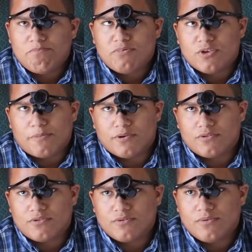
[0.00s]

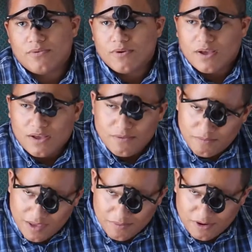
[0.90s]
supposed to
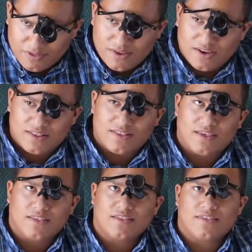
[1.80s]
be able to
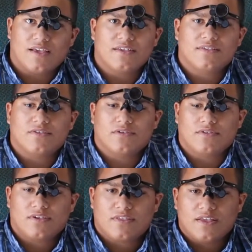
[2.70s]
select sizes. So
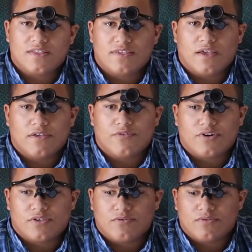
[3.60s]
16 cell,
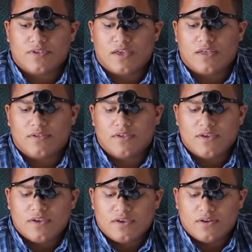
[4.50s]
32 cell,
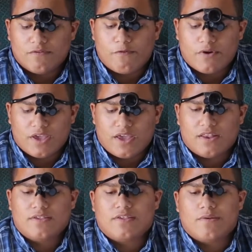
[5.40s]
you know,
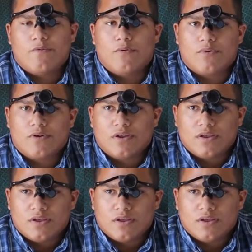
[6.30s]
48, 64.